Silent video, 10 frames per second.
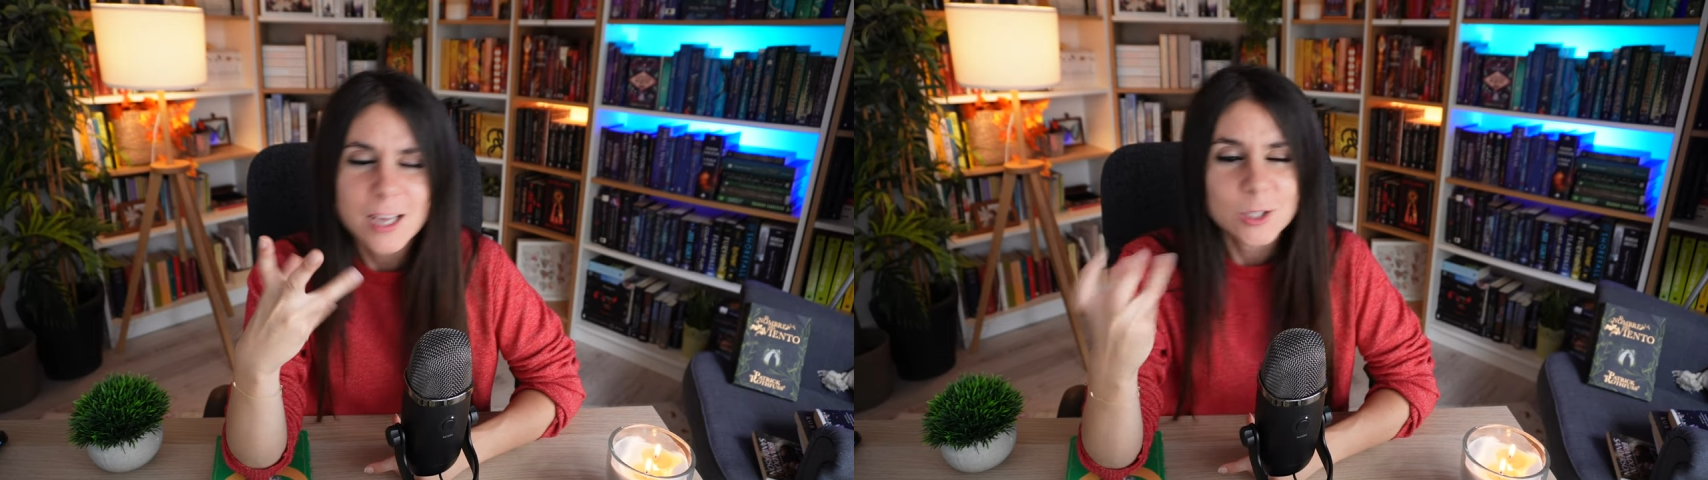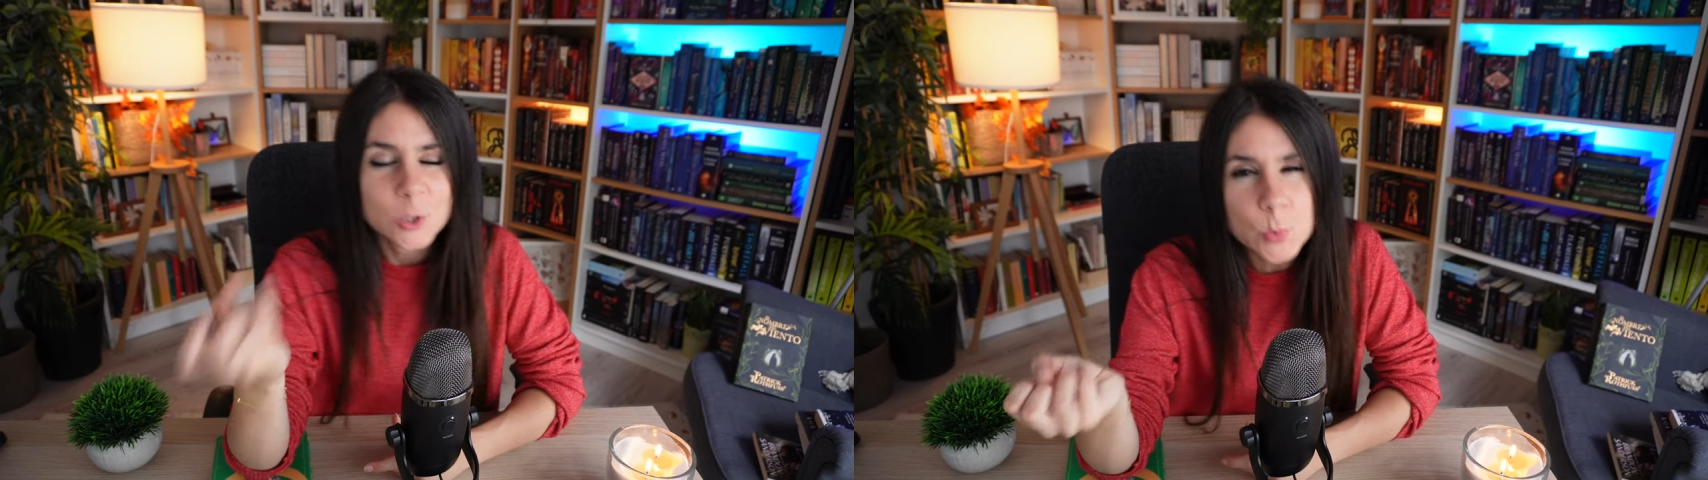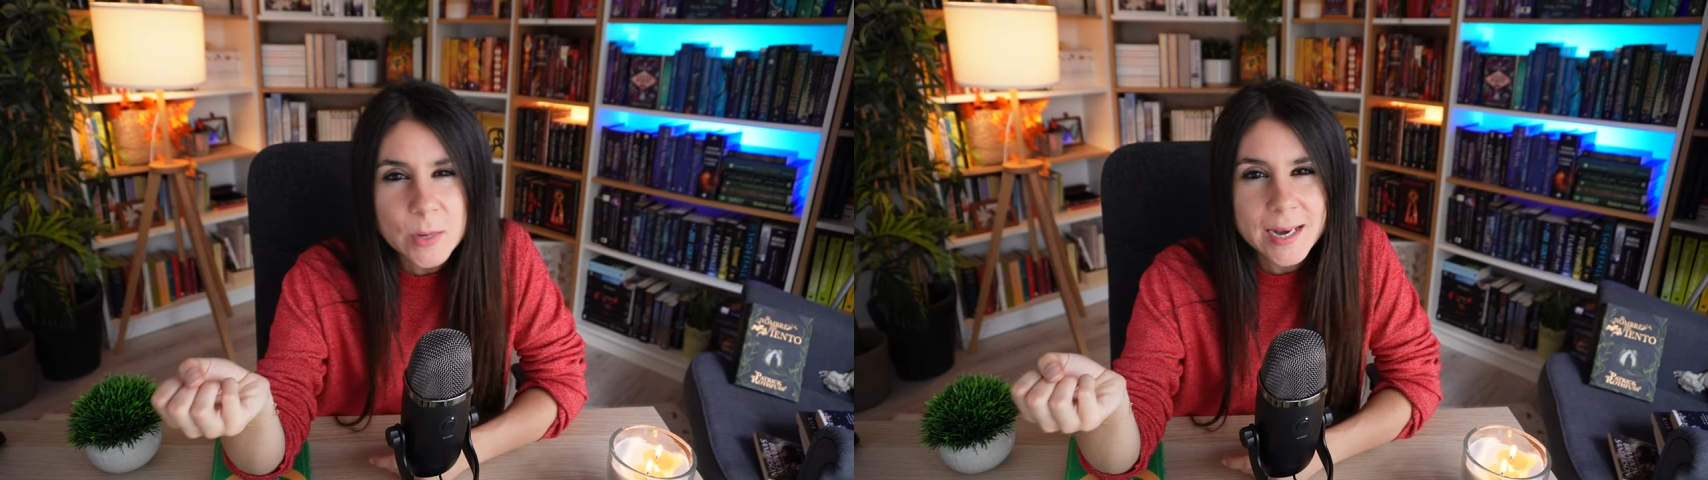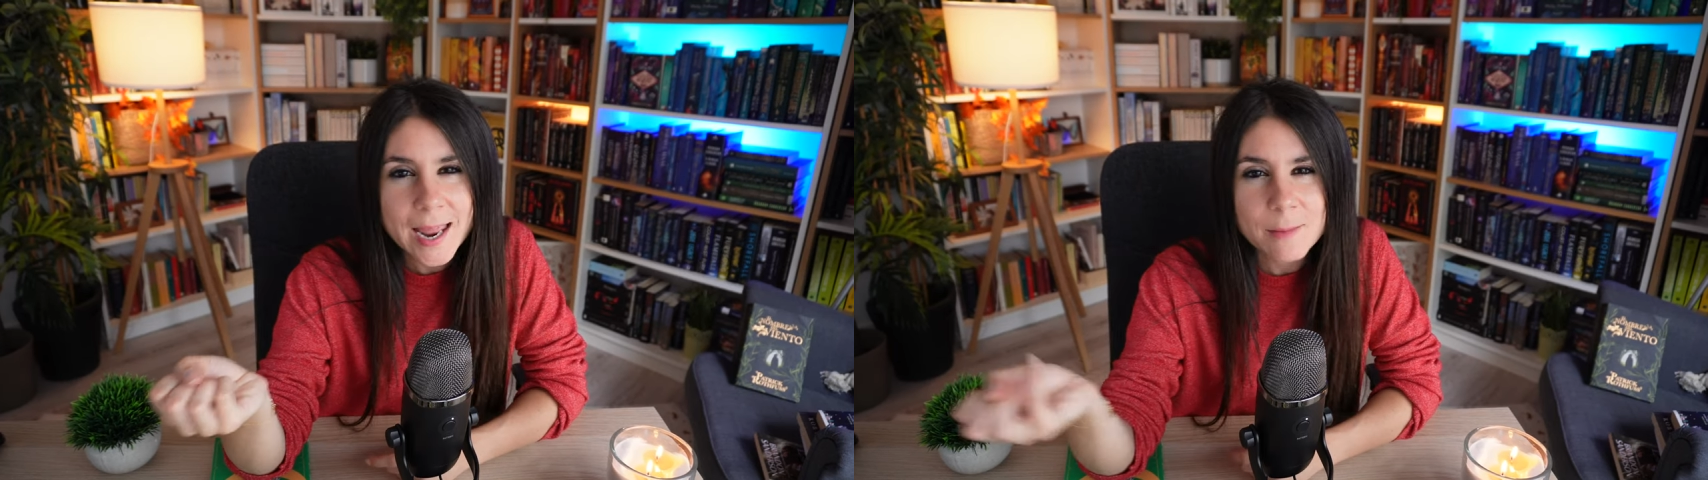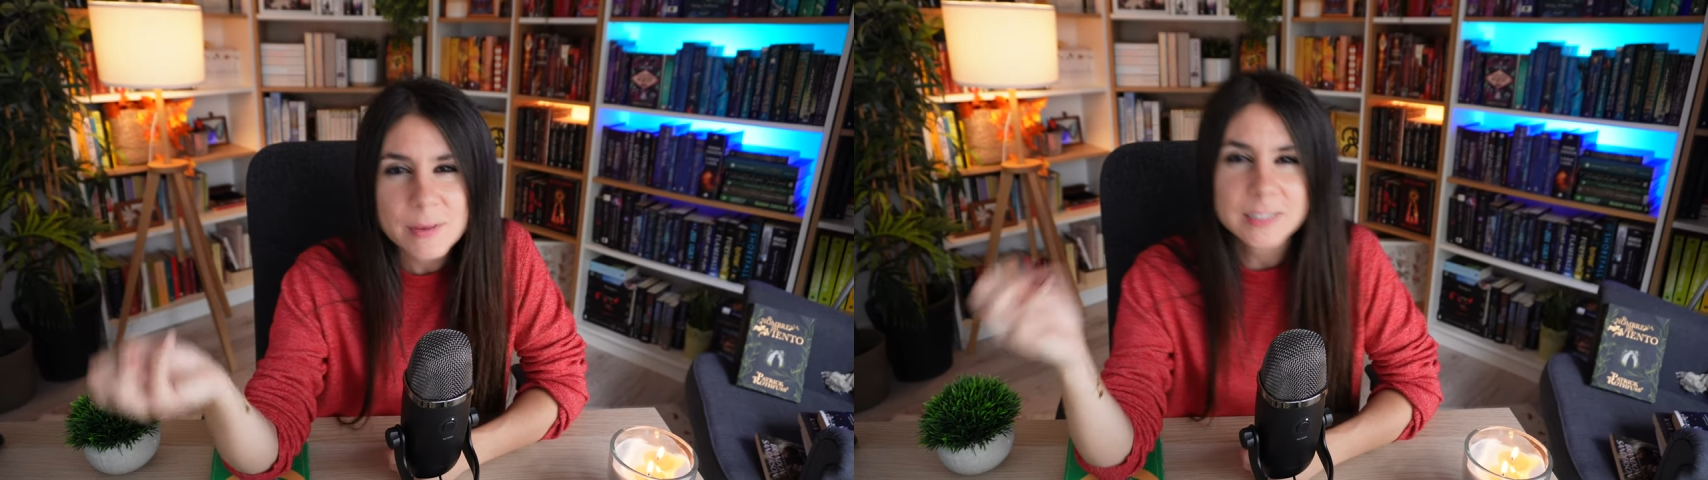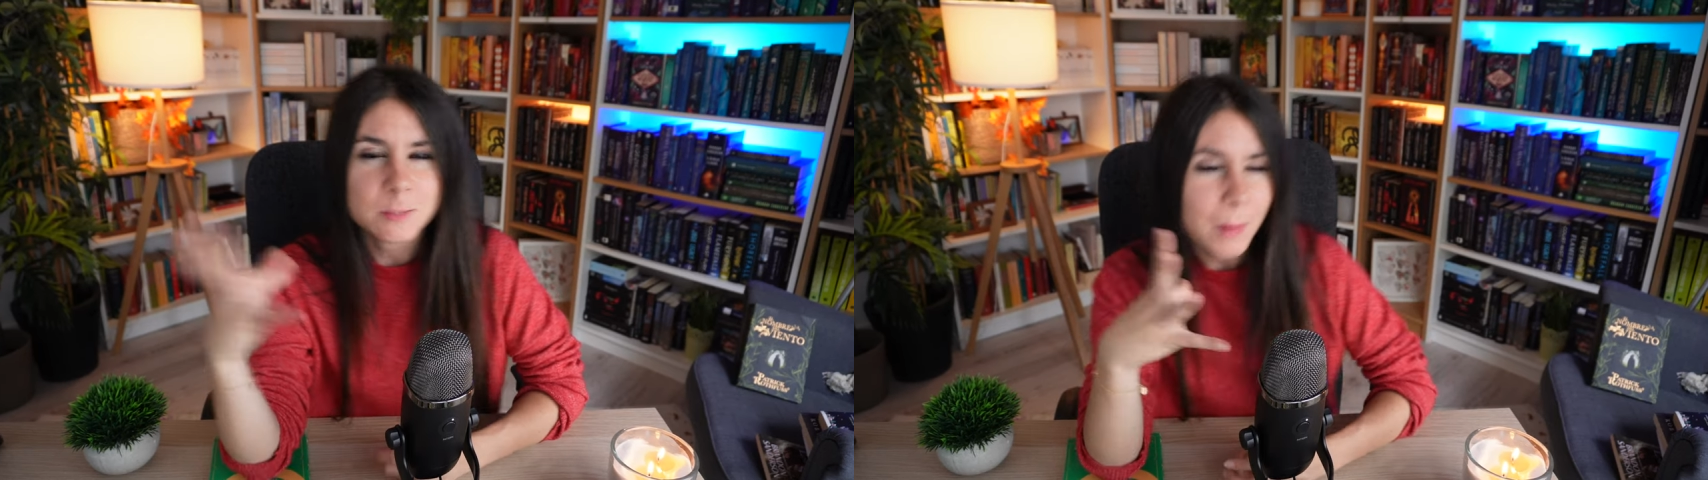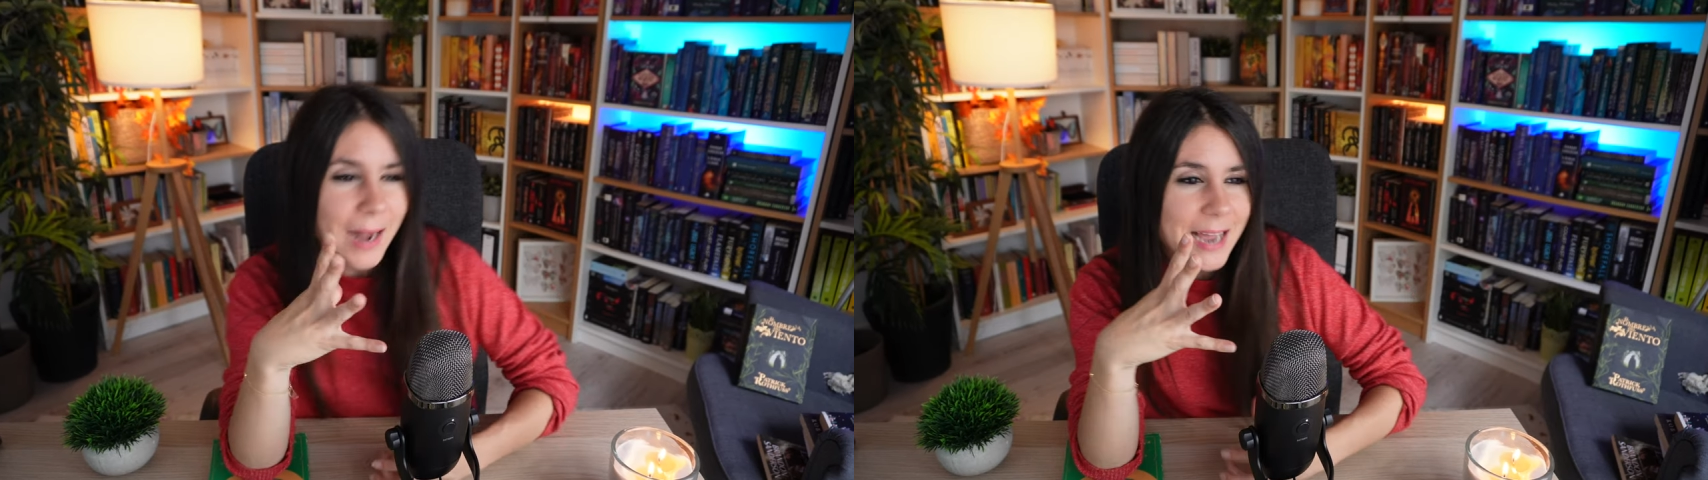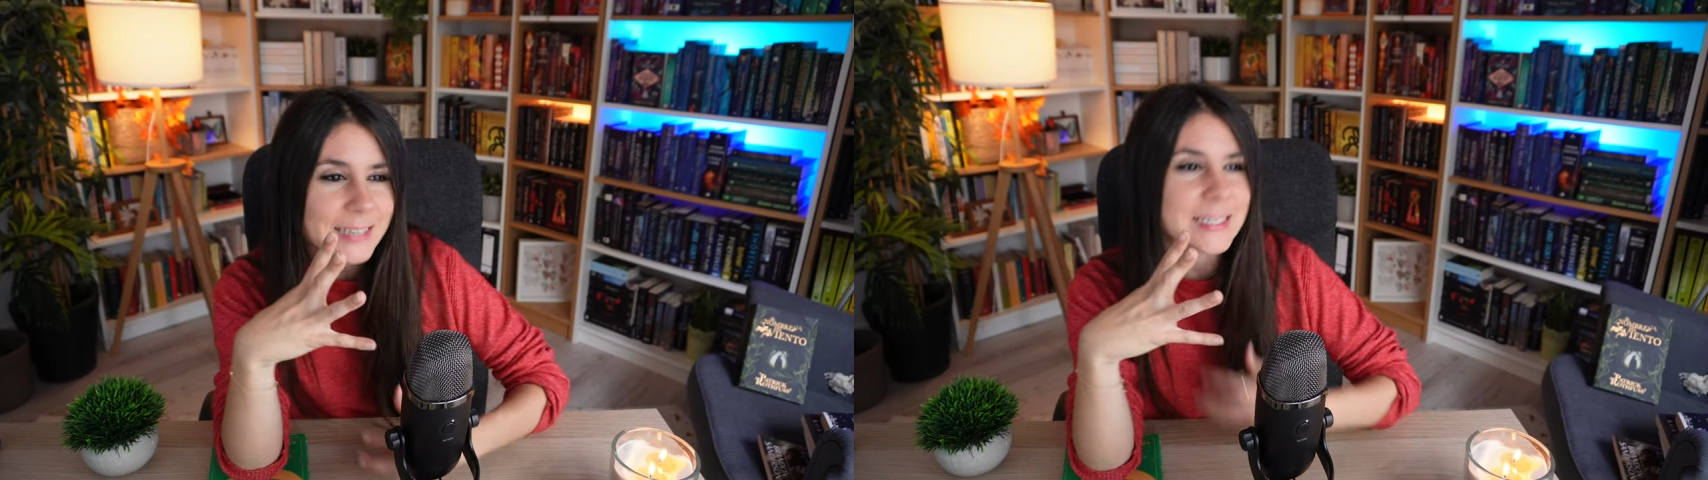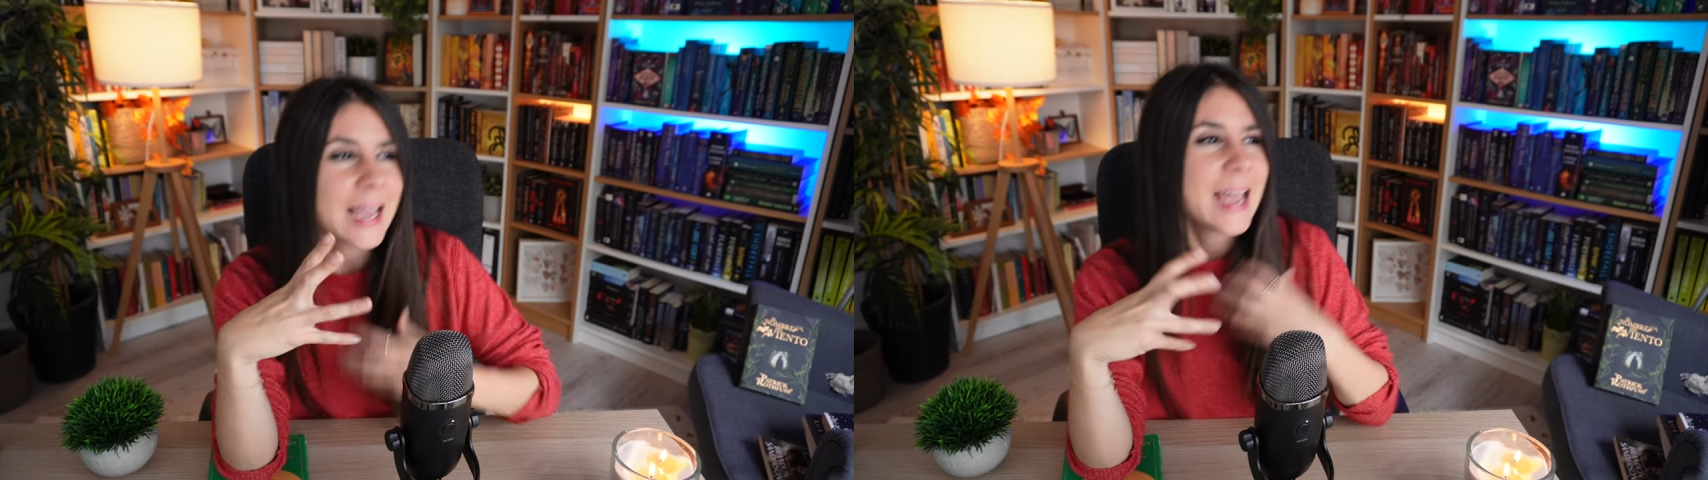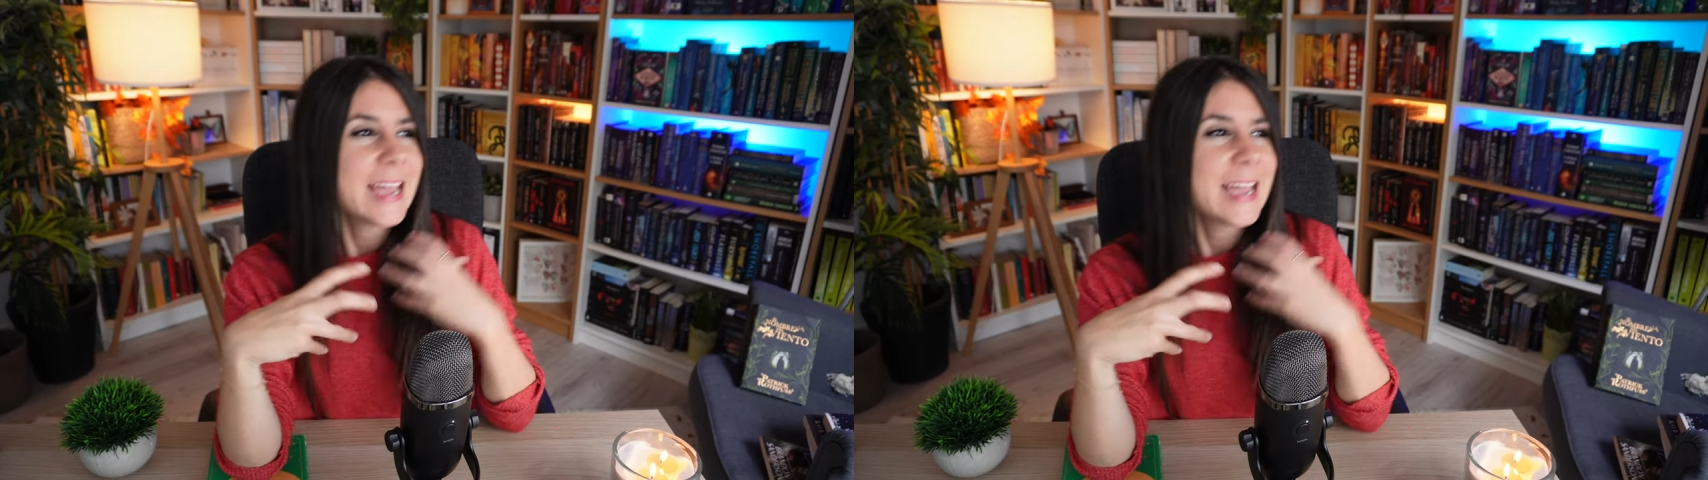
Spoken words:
sweet elements plus